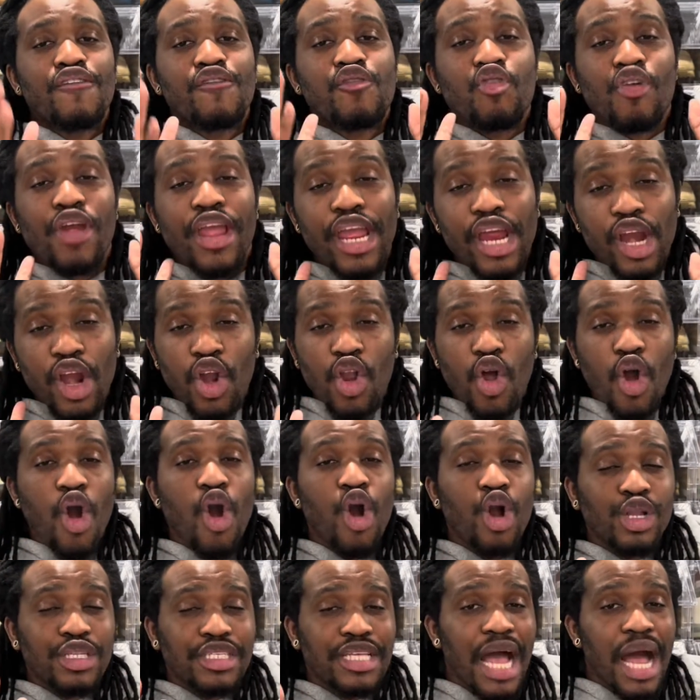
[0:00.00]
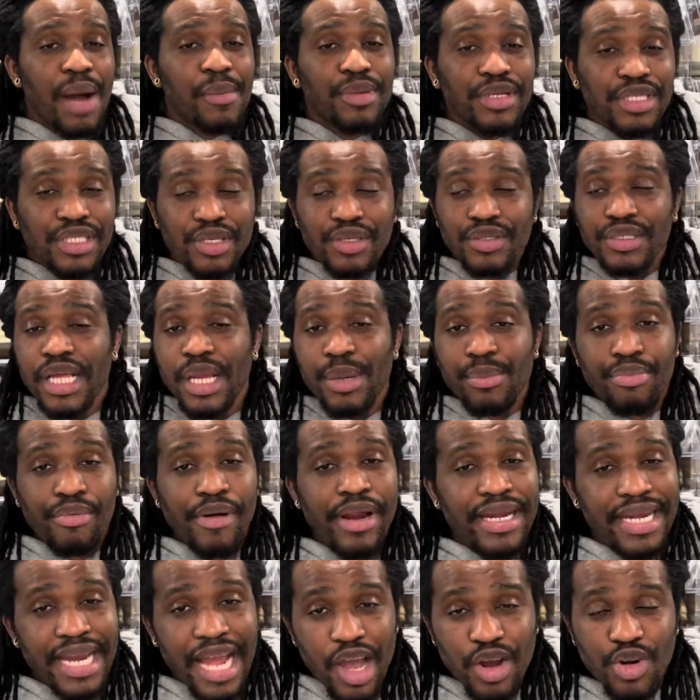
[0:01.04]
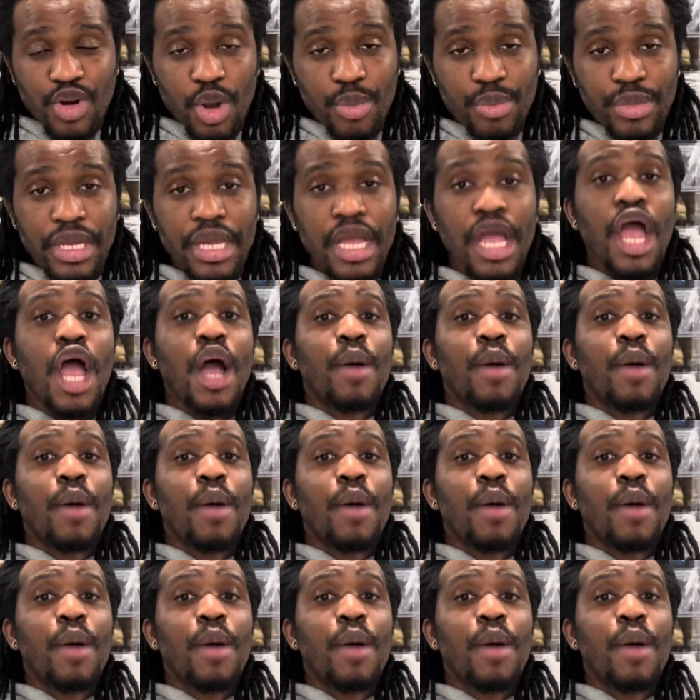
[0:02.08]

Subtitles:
for a long time until they break down on me.